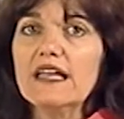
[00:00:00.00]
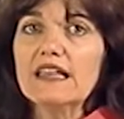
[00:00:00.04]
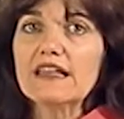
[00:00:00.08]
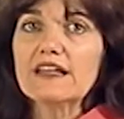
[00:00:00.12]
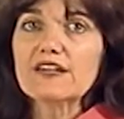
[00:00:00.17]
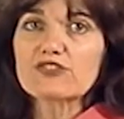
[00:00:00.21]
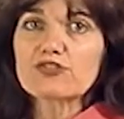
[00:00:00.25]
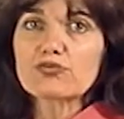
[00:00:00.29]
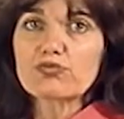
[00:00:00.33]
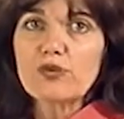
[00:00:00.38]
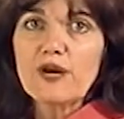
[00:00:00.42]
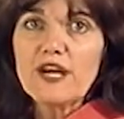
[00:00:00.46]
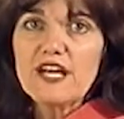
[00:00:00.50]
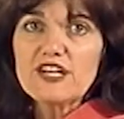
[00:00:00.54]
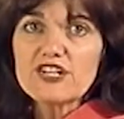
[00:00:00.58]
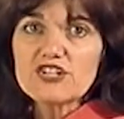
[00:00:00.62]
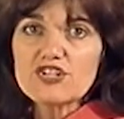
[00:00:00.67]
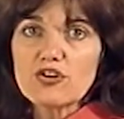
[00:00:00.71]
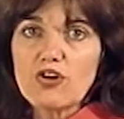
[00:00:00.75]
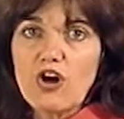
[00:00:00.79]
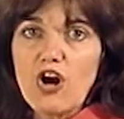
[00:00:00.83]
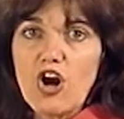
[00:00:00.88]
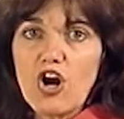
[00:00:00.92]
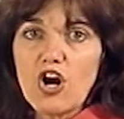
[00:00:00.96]
Let's raise
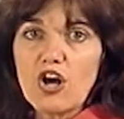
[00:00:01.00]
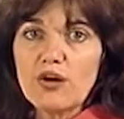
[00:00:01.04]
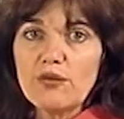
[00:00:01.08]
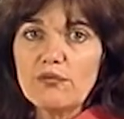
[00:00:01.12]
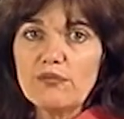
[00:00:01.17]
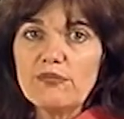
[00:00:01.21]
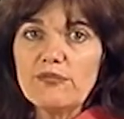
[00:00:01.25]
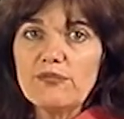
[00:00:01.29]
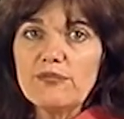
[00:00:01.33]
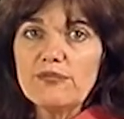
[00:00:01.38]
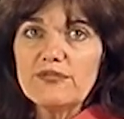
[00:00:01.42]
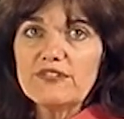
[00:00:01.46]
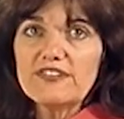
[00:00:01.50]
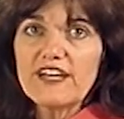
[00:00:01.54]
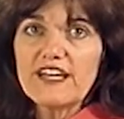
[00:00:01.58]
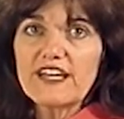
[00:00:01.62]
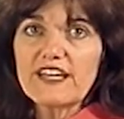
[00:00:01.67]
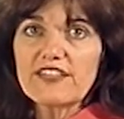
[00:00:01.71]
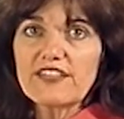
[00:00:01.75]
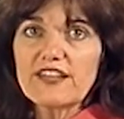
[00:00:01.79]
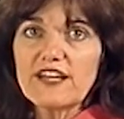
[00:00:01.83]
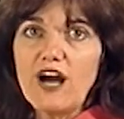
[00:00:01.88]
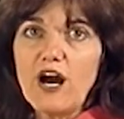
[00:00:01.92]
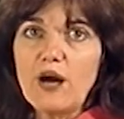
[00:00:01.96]
your arm,
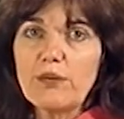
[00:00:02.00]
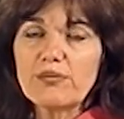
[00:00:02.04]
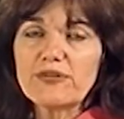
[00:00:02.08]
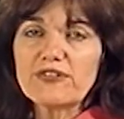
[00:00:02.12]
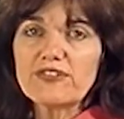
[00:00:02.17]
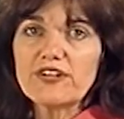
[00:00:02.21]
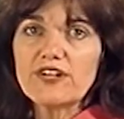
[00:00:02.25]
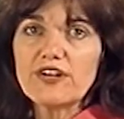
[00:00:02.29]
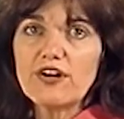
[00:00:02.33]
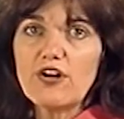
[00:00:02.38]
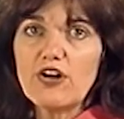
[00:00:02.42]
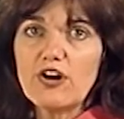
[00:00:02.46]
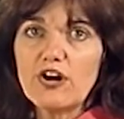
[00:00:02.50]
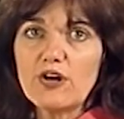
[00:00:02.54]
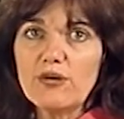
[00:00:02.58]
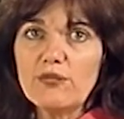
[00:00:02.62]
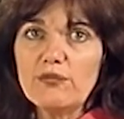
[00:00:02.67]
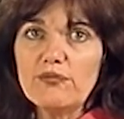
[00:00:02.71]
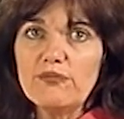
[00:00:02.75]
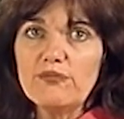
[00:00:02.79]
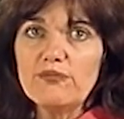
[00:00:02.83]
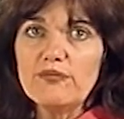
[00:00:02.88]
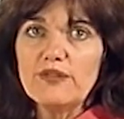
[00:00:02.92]
take the opposite arm.